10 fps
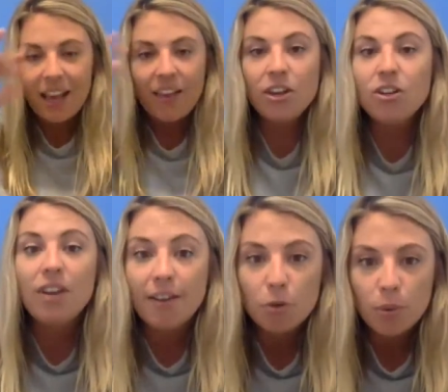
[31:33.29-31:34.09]
that you
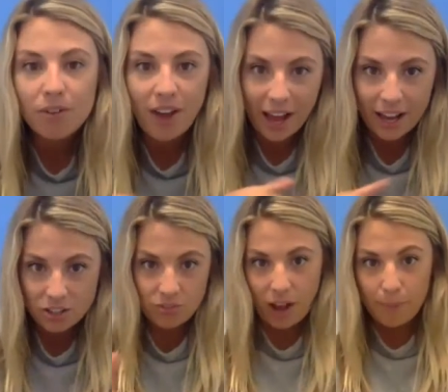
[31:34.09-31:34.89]
never would have had
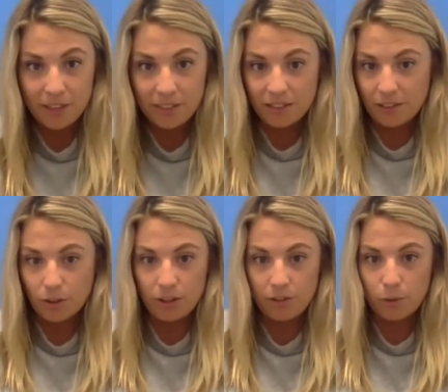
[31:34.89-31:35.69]
just vibing at the level
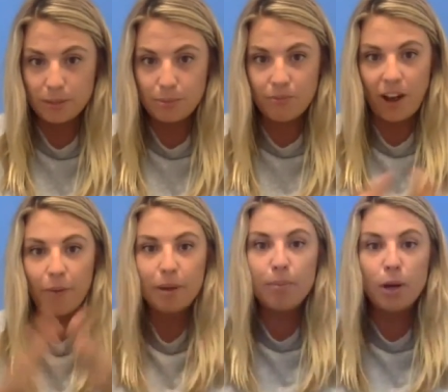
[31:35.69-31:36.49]
that you've always been
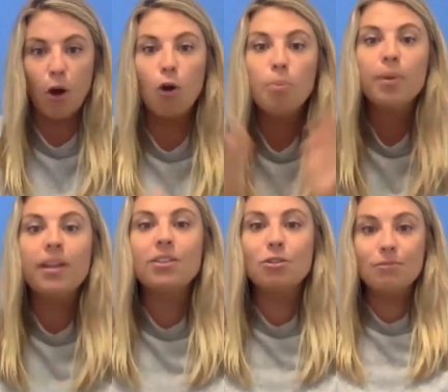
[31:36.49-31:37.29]
vibing
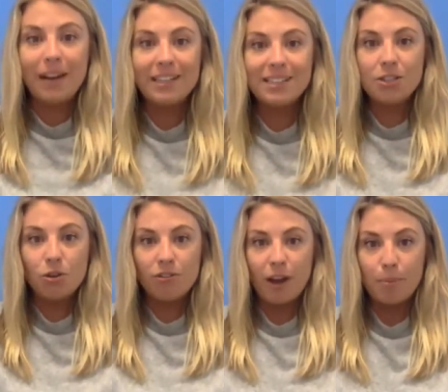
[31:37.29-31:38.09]
open to raising
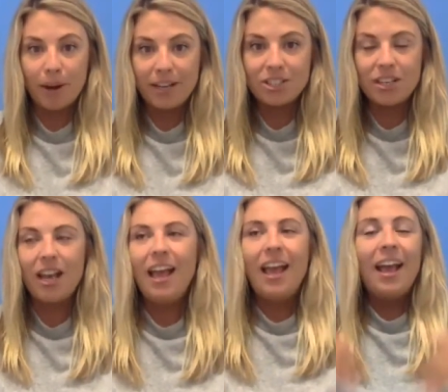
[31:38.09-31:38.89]
your vibration,
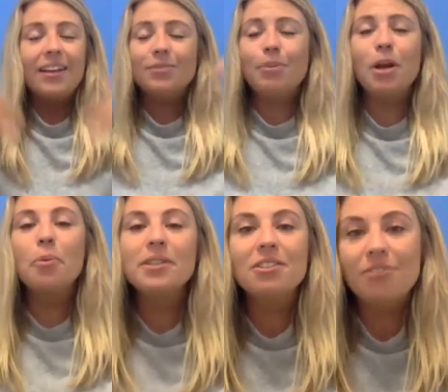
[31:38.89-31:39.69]
be
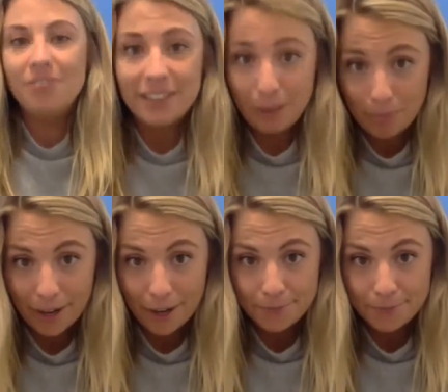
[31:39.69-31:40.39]
open to feeling better.